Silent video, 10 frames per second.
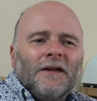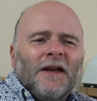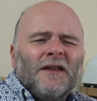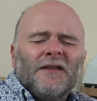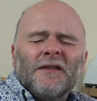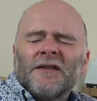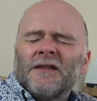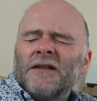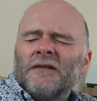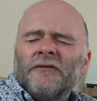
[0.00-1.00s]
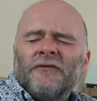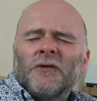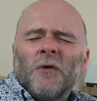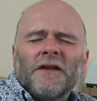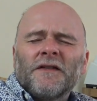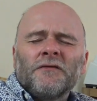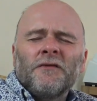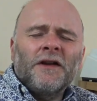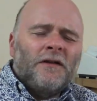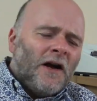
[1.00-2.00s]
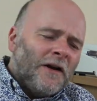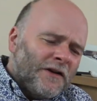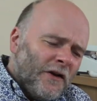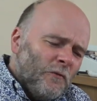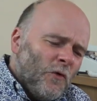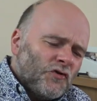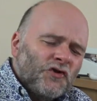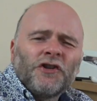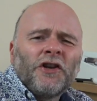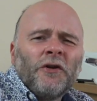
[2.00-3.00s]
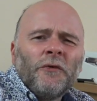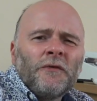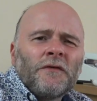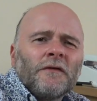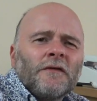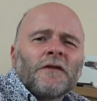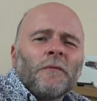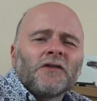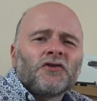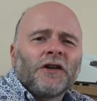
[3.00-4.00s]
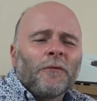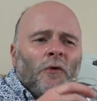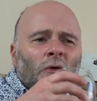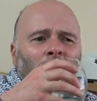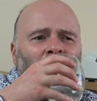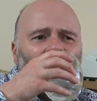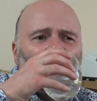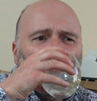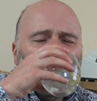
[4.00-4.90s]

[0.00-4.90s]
just still quite surreal. I don't watch the news so much anymore. I mean,